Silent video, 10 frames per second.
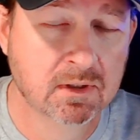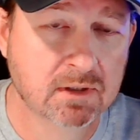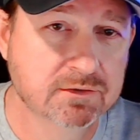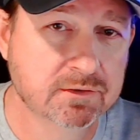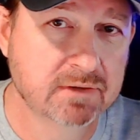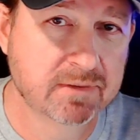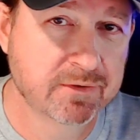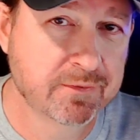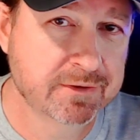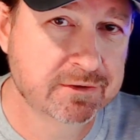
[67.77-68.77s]
So I'm
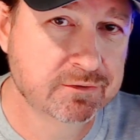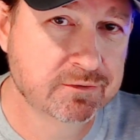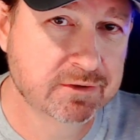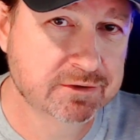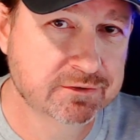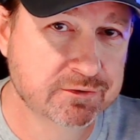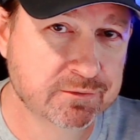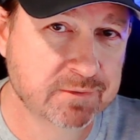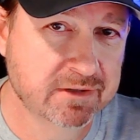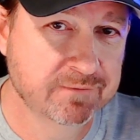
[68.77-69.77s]
going to
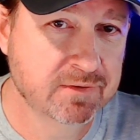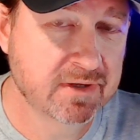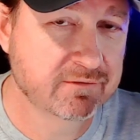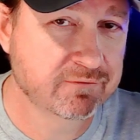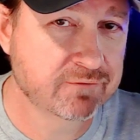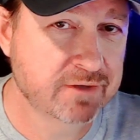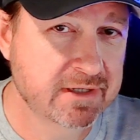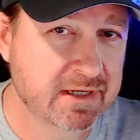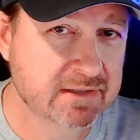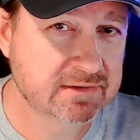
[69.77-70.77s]
assume that if you have a
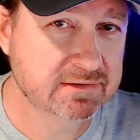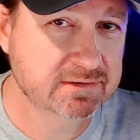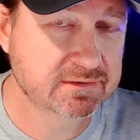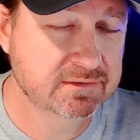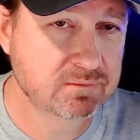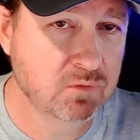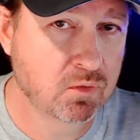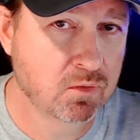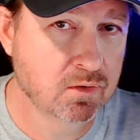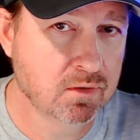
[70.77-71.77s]
FreeNAS system
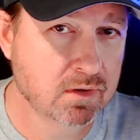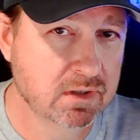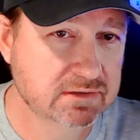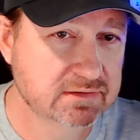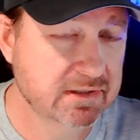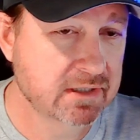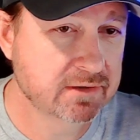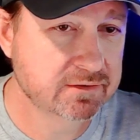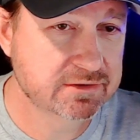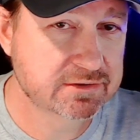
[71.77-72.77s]
or a
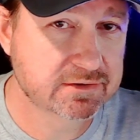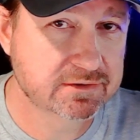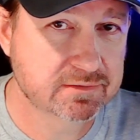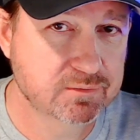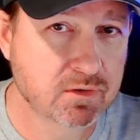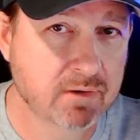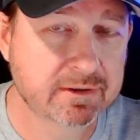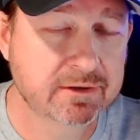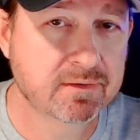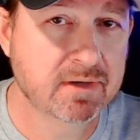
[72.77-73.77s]
Synology system, you
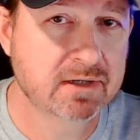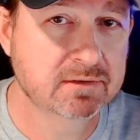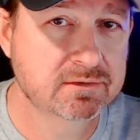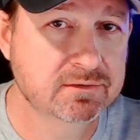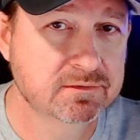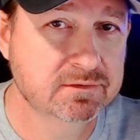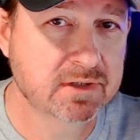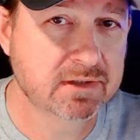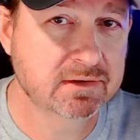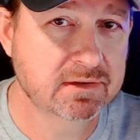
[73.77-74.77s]
already know how to
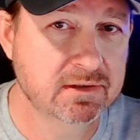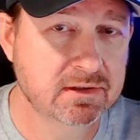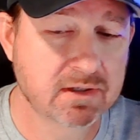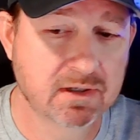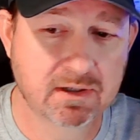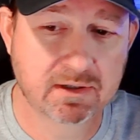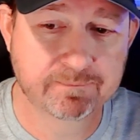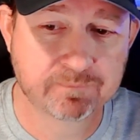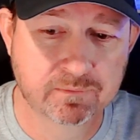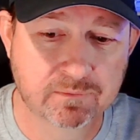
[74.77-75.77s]
set the
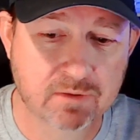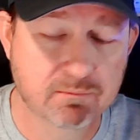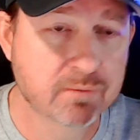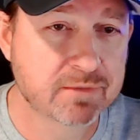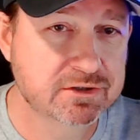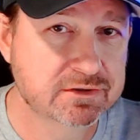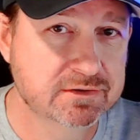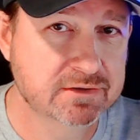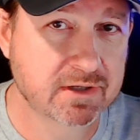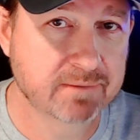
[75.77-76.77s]

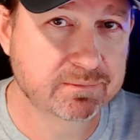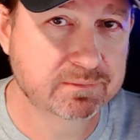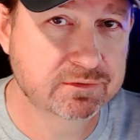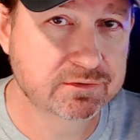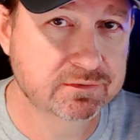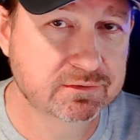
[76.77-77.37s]
permissions up to